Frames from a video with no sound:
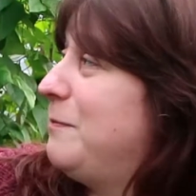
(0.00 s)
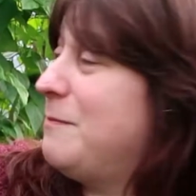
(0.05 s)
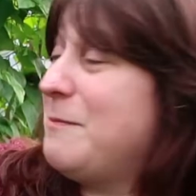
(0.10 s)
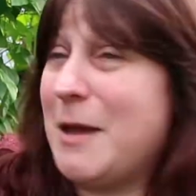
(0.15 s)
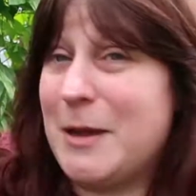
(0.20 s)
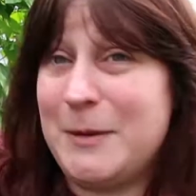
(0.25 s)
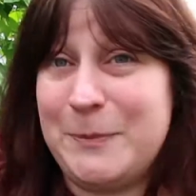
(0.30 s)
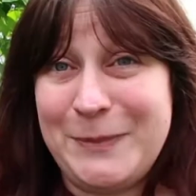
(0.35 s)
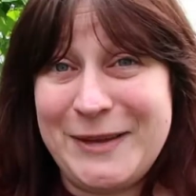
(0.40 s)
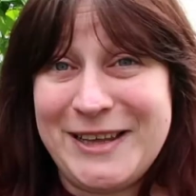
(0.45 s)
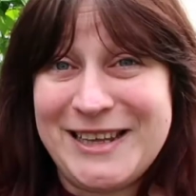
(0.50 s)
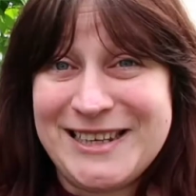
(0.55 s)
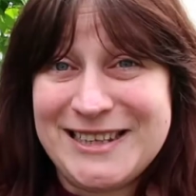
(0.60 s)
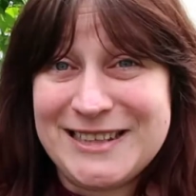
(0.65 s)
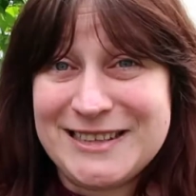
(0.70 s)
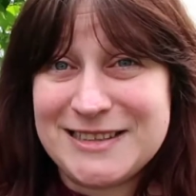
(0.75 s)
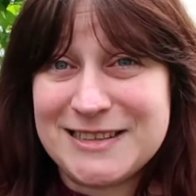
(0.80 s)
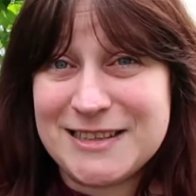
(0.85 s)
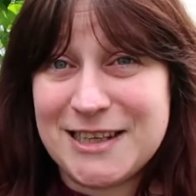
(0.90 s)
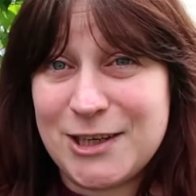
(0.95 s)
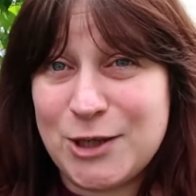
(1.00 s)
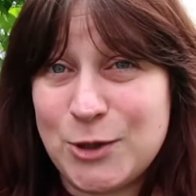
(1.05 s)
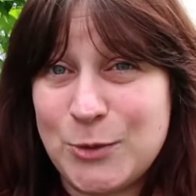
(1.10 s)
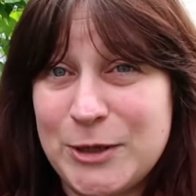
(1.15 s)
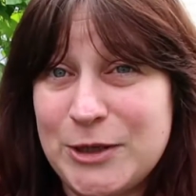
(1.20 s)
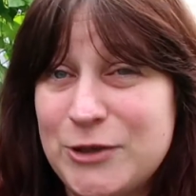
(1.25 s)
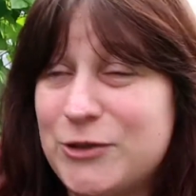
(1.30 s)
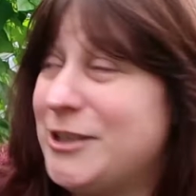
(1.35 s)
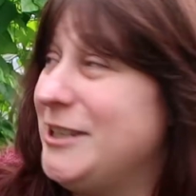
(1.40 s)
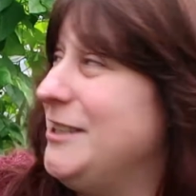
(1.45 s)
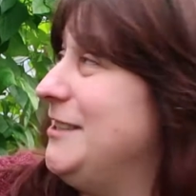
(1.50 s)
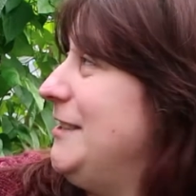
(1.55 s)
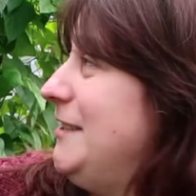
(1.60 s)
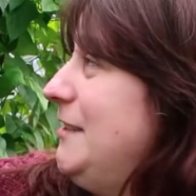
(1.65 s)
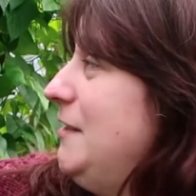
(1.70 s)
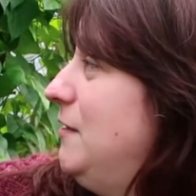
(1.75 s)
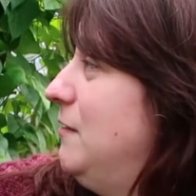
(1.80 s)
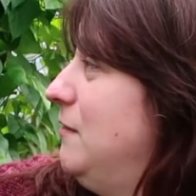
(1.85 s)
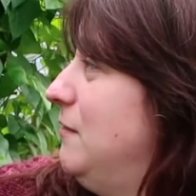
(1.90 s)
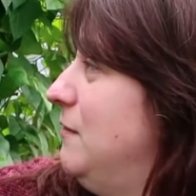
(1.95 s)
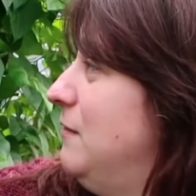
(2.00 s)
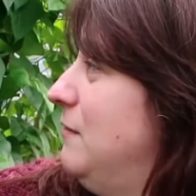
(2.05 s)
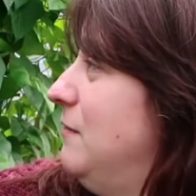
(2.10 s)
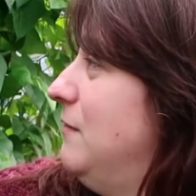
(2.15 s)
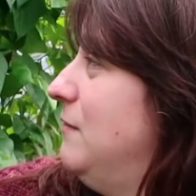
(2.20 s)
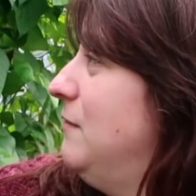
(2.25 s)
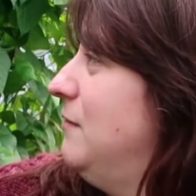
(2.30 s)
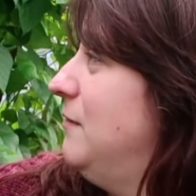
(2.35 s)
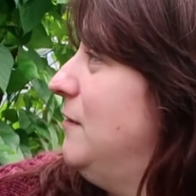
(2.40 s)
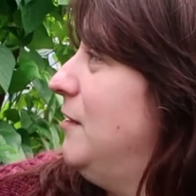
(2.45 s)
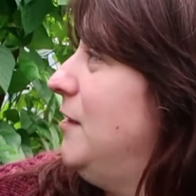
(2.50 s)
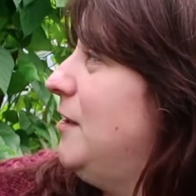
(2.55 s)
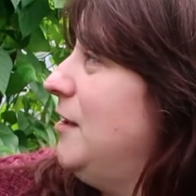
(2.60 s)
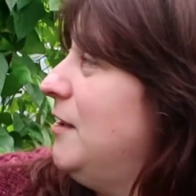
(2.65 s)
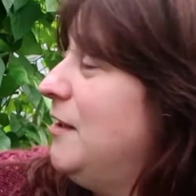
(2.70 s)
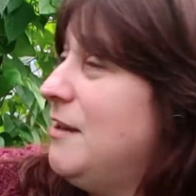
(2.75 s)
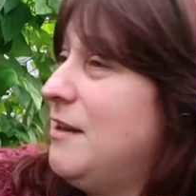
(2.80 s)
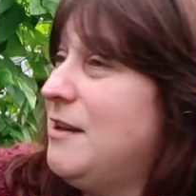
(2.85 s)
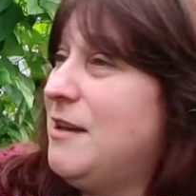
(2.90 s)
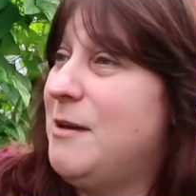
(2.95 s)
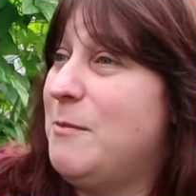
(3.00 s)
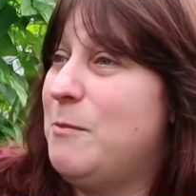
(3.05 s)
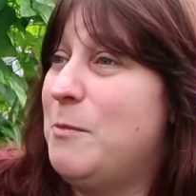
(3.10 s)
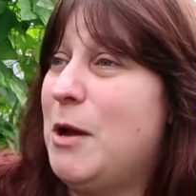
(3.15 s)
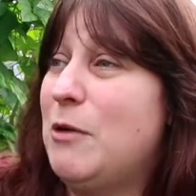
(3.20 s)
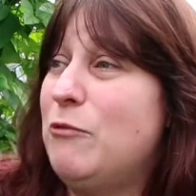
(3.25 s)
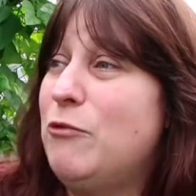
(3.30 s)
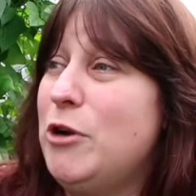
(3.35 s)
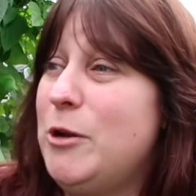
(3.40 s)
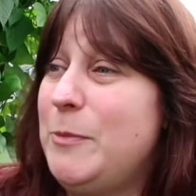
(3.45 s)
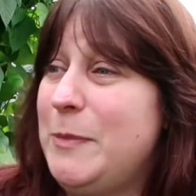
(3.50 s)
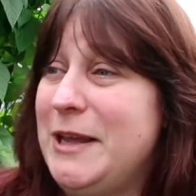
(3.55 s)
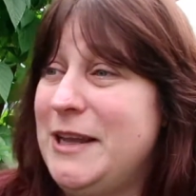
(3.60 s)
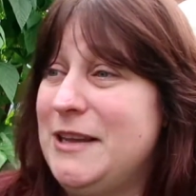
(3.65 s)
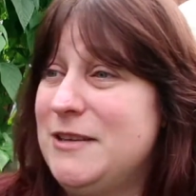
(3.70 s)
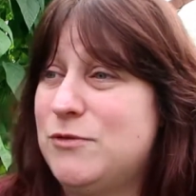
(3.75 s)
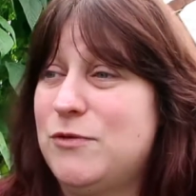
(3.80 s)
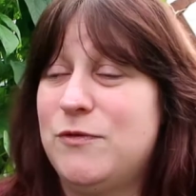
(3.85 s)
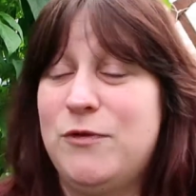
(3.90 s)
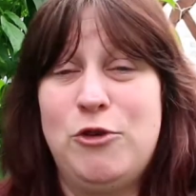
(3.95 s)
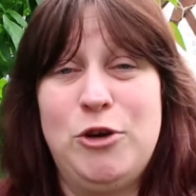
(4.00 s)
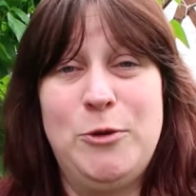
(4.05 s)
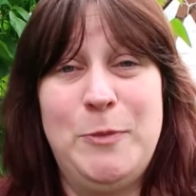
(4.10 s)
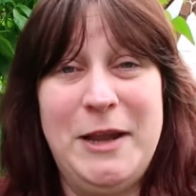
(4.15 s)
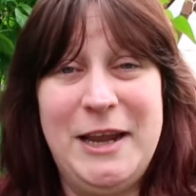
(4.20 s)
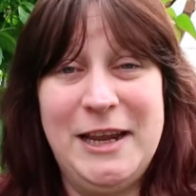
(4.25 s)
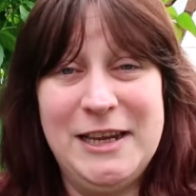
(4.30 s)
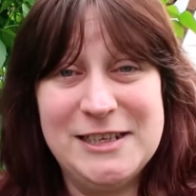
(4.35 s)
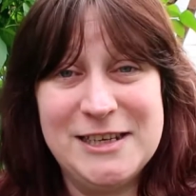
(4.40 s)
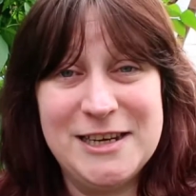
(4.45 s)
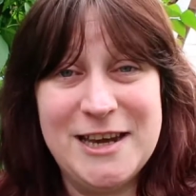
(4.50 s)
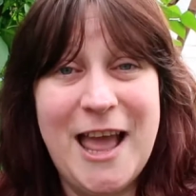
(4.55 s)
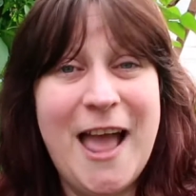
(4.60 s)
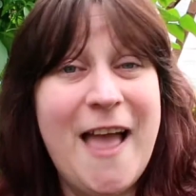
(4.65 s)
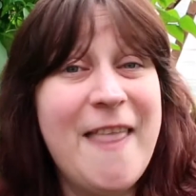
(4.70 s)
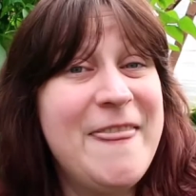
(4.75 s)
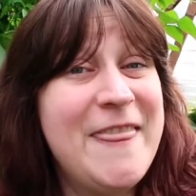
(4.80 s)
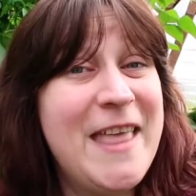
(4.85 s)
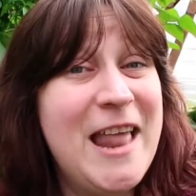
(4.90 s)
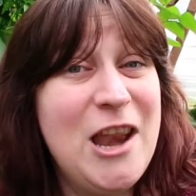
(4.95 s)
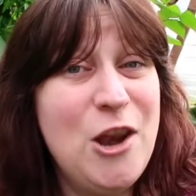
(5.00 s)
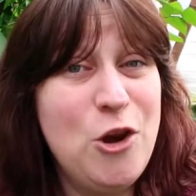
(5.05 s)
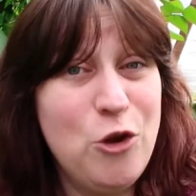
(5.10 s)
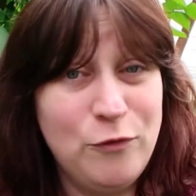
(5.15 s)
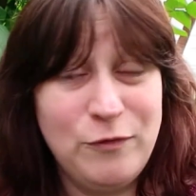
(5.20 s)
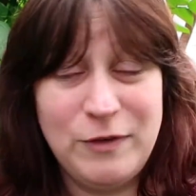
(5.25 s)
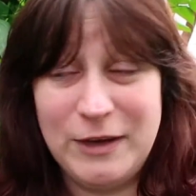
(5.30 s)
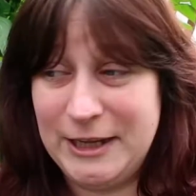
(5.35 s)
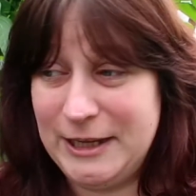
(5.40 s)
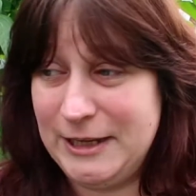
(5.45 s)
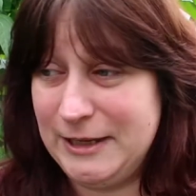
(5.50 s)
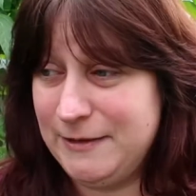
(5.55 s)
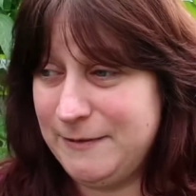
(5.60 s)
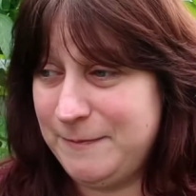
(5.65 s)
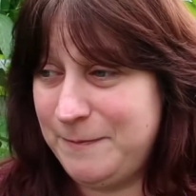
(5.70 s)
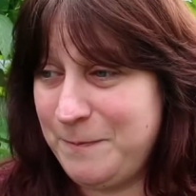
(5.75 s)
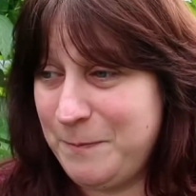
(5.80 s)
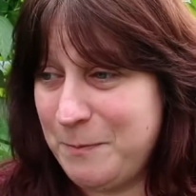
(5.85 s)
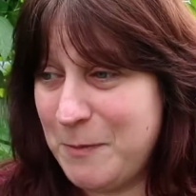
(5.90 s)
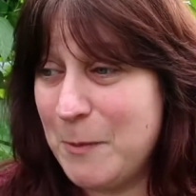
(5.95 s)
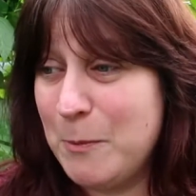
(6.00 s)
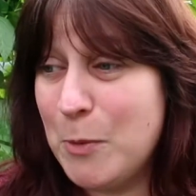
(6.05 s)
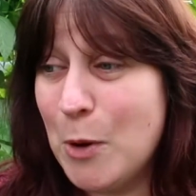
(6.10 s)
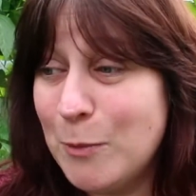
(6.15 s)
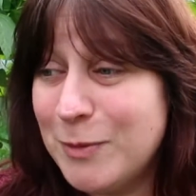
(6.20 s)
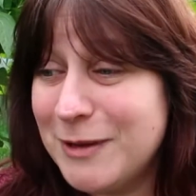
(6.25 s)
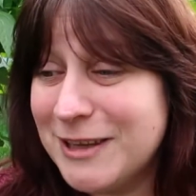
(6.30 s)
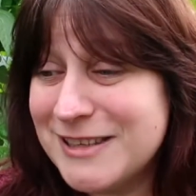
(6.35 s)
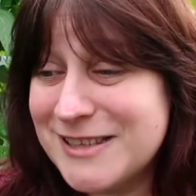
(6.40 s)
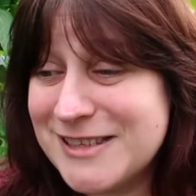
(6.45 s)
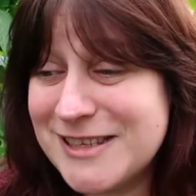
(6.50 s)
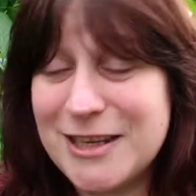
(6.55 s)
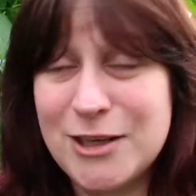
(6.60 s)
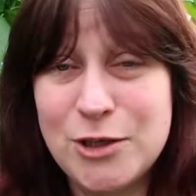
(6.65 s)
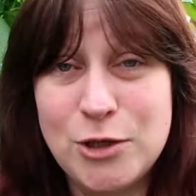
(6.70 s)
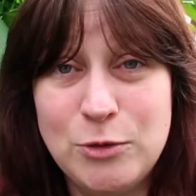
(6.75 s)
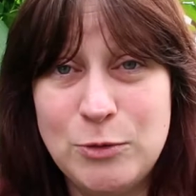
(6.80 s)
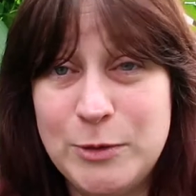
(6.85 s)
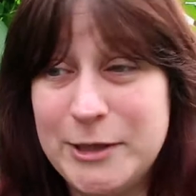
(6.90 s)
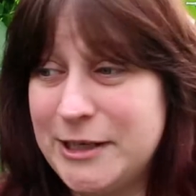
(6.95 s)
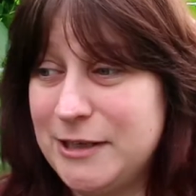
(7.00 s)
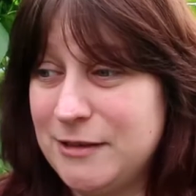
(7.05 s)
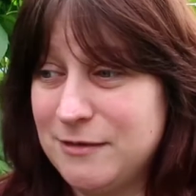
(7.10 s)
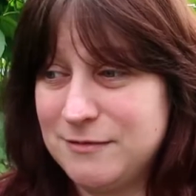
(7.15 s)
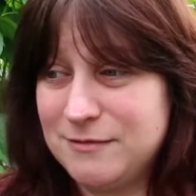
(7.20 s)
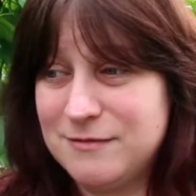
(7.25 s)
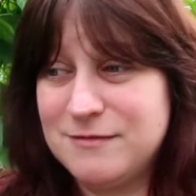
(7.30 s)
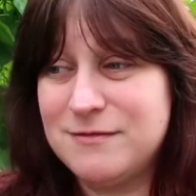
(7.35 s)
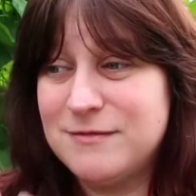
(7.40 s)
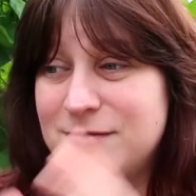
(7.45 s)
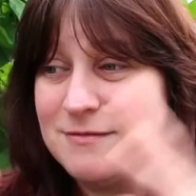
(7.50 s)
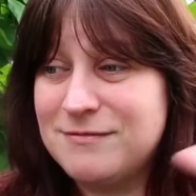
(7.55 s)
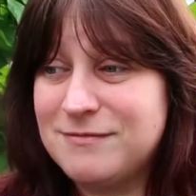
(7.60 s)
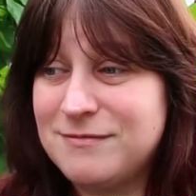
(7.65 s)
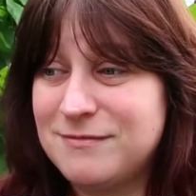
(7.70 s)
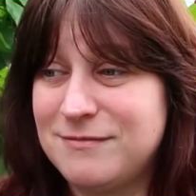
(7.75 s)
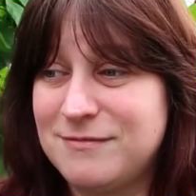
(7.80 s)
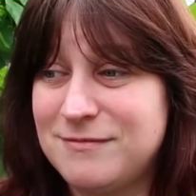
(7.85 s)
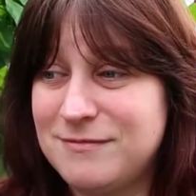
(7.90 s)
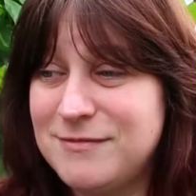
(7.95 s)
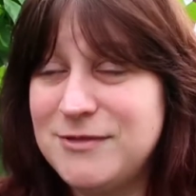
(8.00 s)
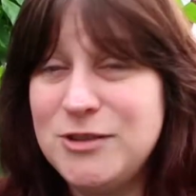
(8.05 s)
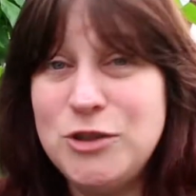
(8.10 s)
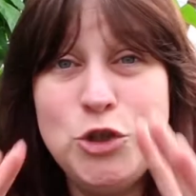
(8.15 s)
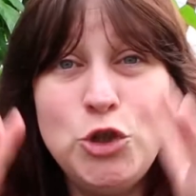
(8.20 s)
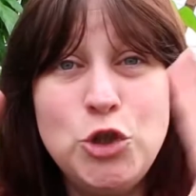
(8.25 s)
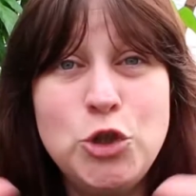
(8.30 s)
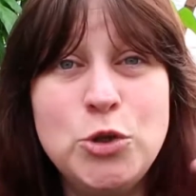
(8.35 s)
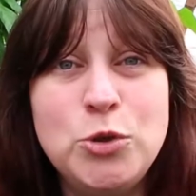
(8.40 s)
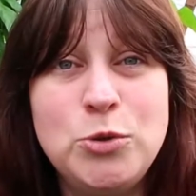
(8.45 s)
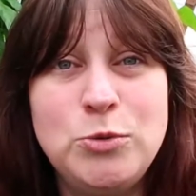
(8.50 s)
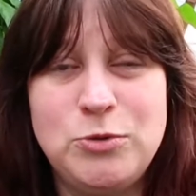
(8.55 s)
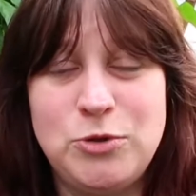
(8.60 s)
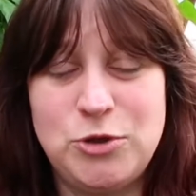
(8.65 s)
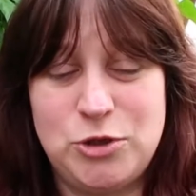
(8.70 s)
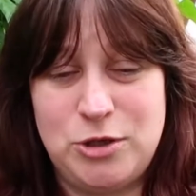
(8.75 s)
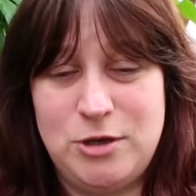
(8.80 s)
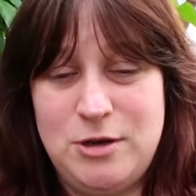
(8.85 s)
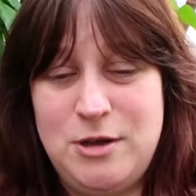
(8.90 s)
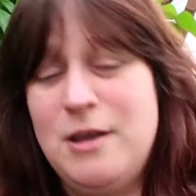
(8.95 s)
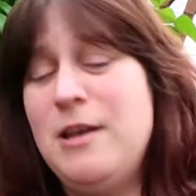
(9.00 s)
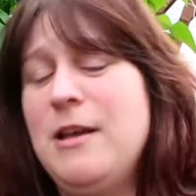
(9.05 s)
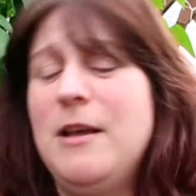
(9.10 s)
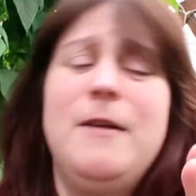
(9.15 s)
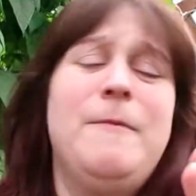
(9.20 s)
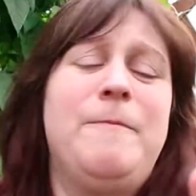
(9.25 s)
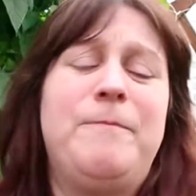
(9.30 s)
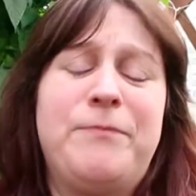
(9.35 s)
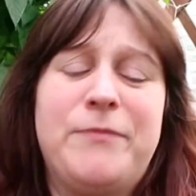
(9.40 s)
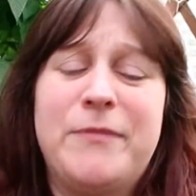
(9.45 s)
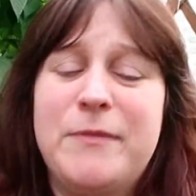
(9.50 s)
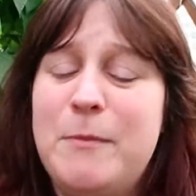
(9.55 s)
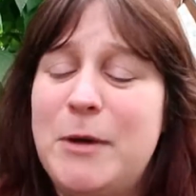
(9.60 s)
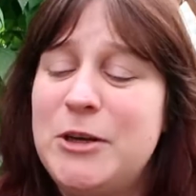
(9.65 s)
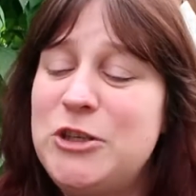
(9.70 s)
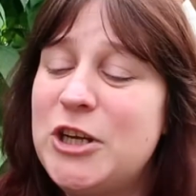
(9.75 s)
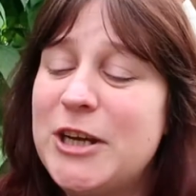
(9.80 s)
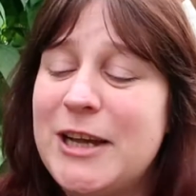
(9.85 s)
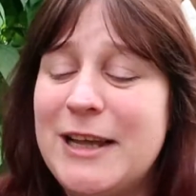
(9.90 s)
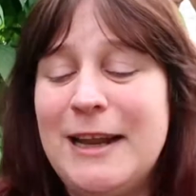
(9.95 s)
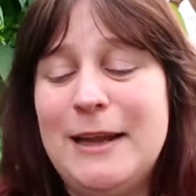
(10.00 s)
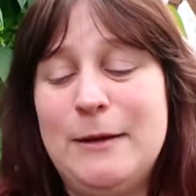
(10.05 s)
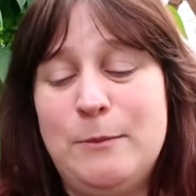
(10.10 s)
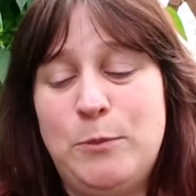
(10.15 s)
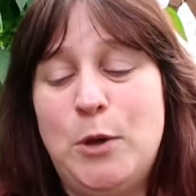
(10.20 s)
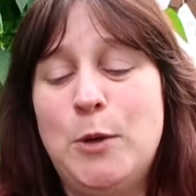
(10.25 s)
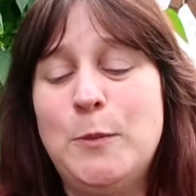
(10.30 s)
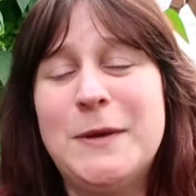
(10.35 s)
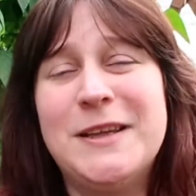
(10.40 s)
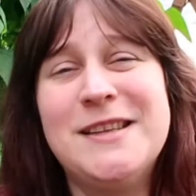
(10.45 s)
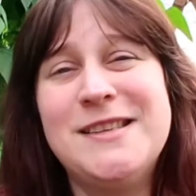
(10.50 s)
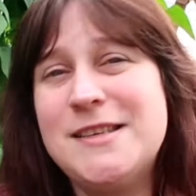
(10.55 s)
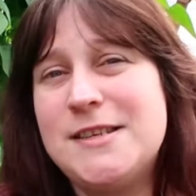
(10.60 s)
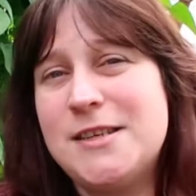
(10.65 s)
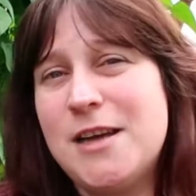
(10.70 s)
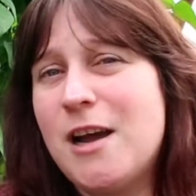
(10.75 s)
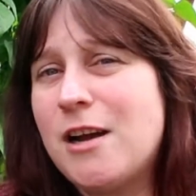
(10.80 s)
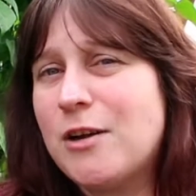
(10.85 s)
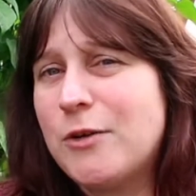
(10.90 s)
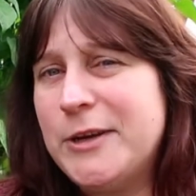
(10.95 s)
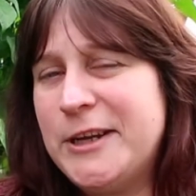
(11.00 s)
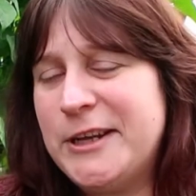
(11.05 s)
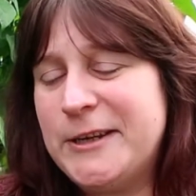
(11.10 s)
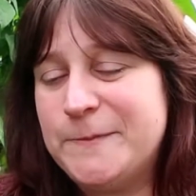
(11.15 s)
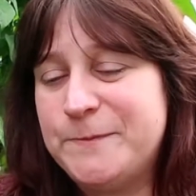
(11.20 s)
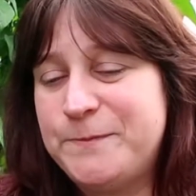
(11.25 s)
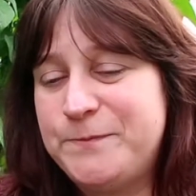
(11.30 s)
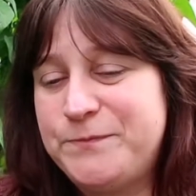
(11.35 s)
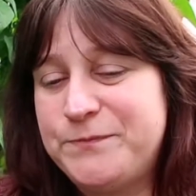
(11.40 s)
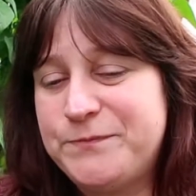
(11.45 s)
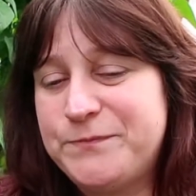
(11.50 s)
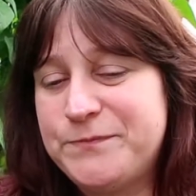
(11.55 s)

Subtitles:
My beans are going crazy. My runner beans have already been eaten and they're lovely. My pumpkins are going huge. My jack-o'-lantern pumpkins are dark green,